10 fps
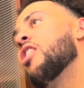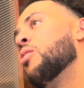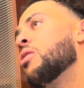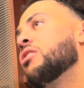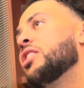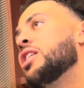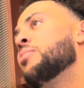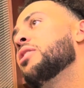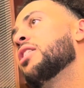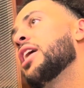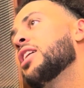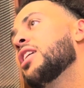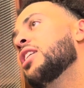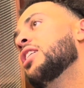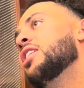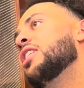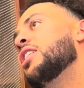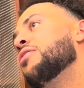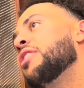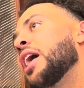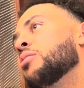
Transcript: are worth keeping. Like if that